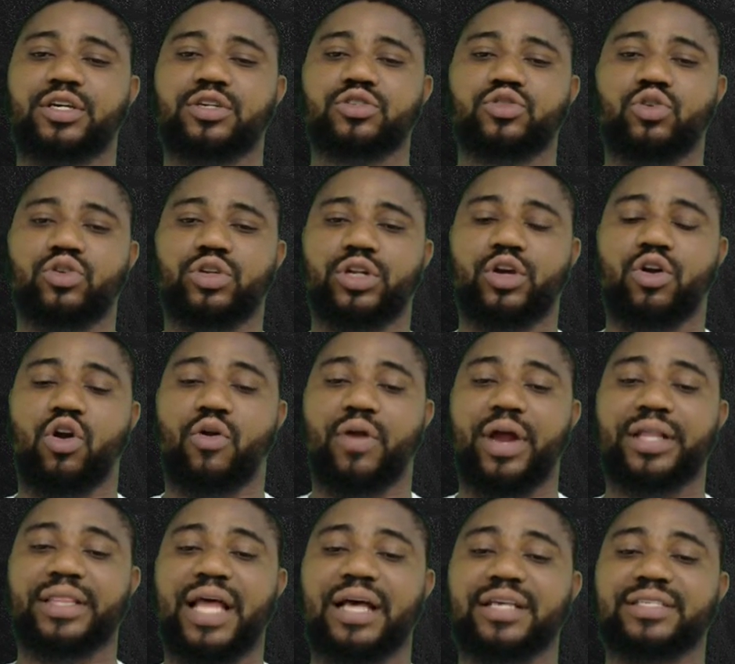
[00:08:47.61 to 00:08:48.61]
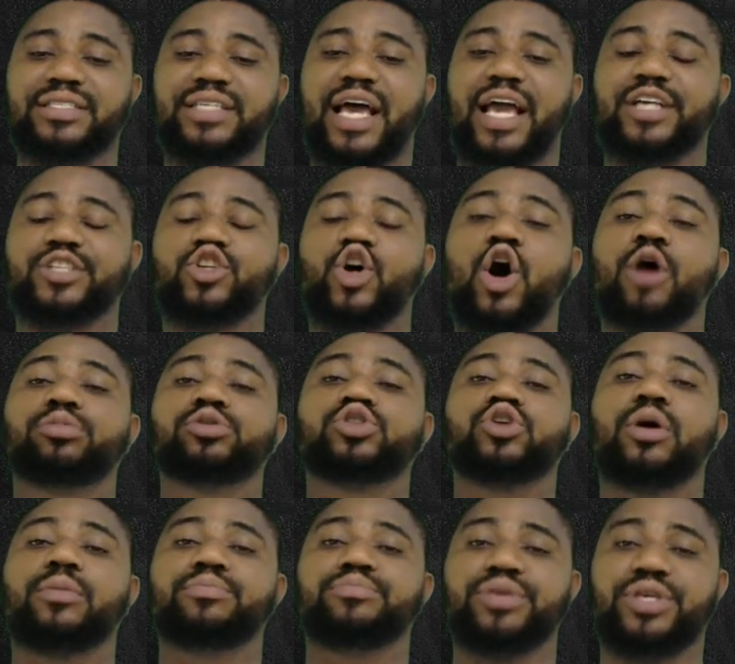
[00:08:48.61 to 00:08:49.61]
So the correct answer is
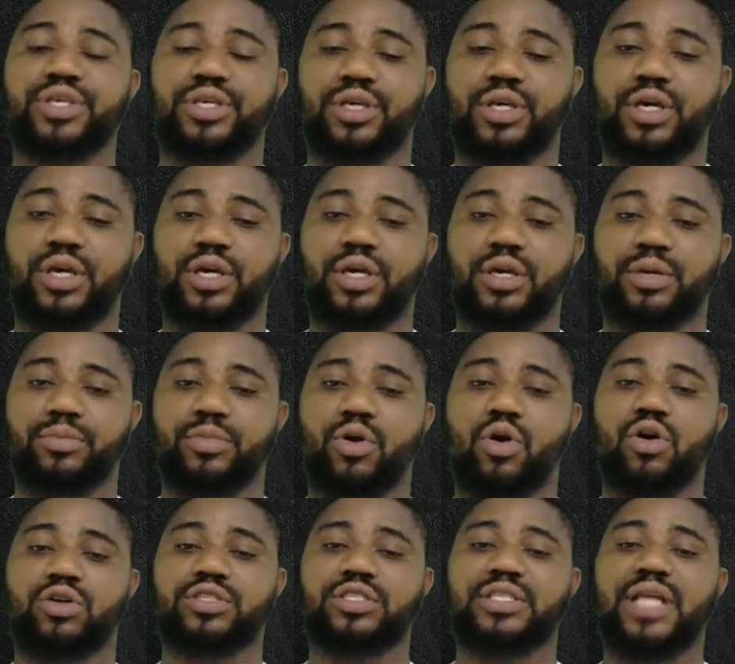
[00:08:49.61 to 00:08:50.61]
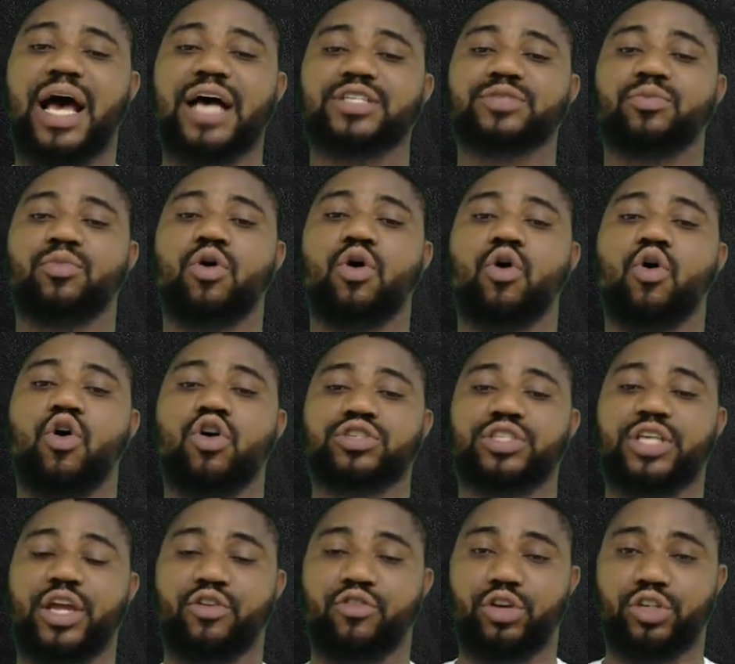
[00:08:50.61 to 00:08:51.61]
option B, because it has more
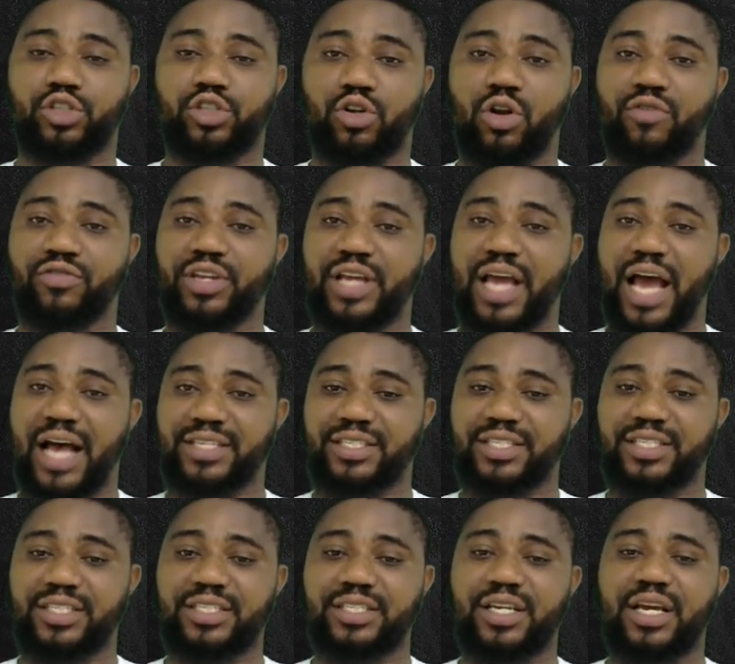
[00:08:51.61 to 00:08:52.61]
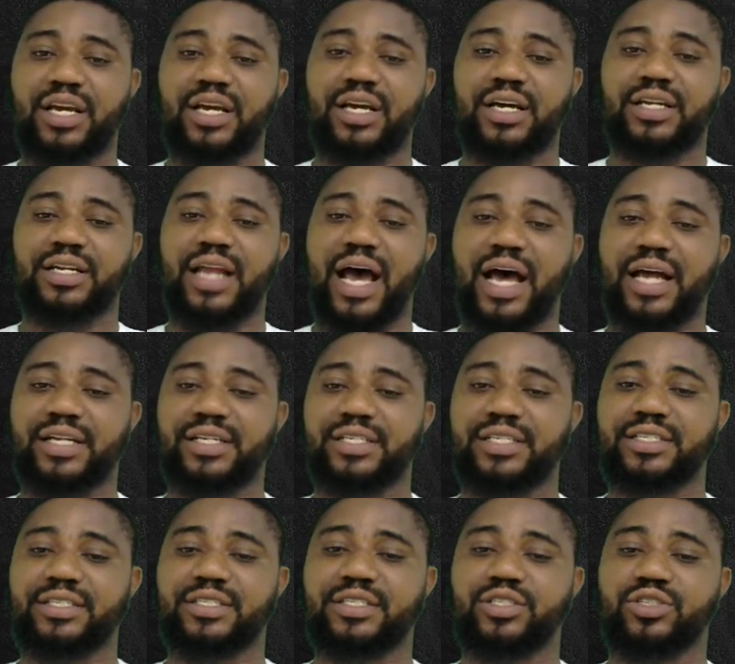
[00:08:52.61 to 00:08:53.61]
concentration of the acid than
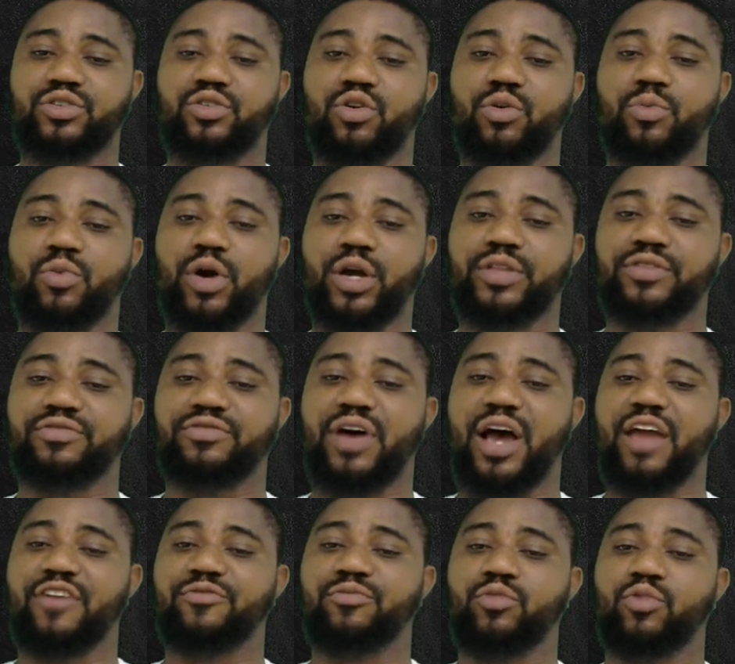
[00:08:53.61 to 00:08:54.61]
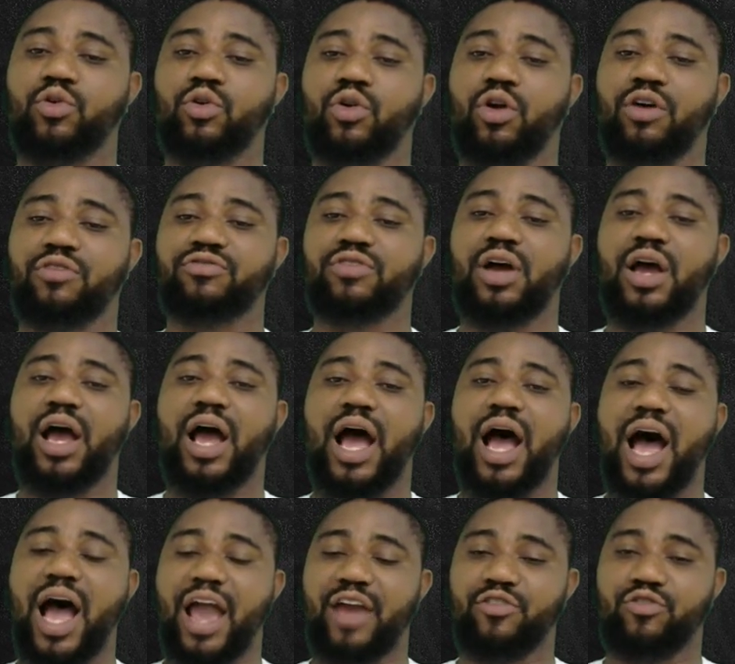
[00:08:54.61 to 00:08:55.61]
this 0.5 mole of
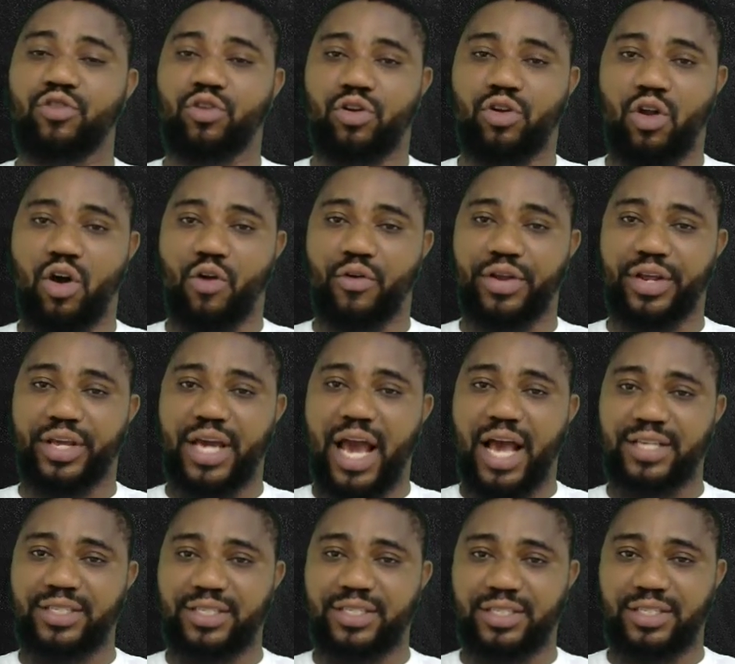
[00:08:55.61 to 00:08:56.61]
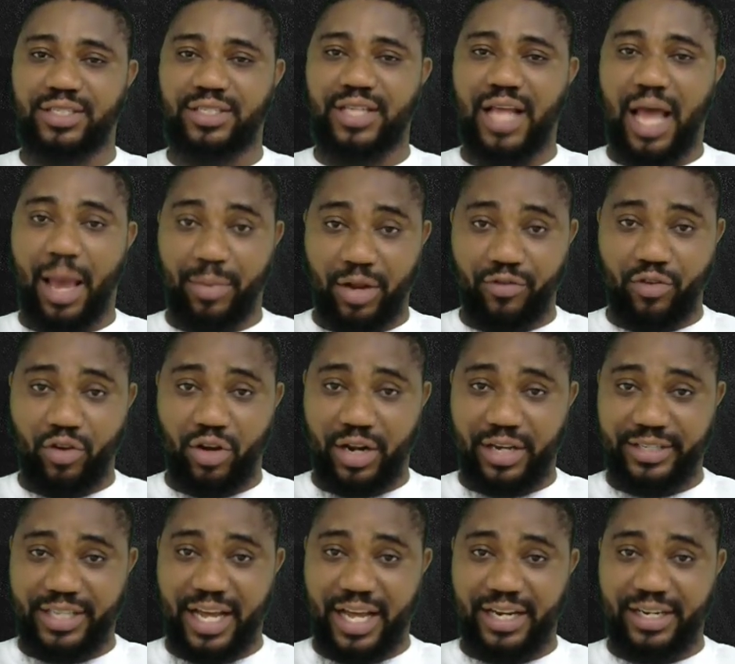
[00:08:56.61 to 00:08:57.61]
hydrochloric acid. I believe you
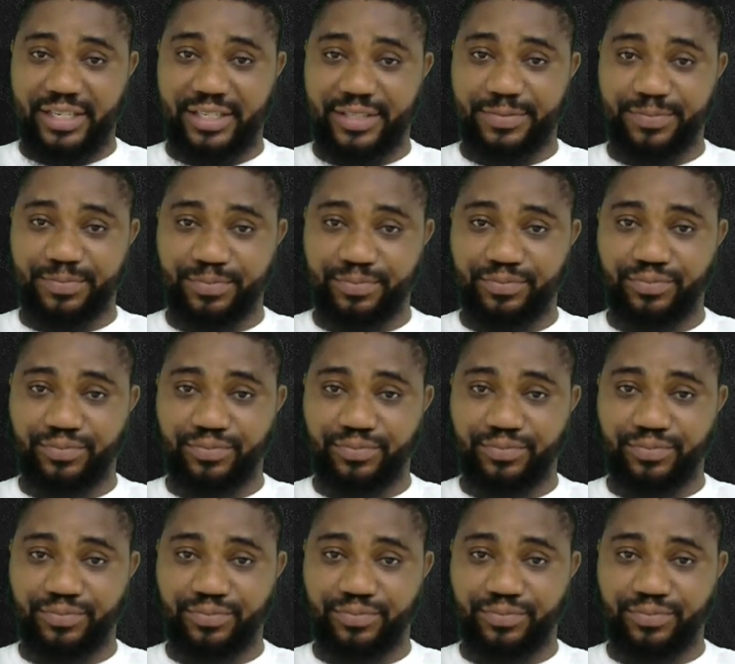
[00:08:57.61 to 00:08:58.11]
understand this.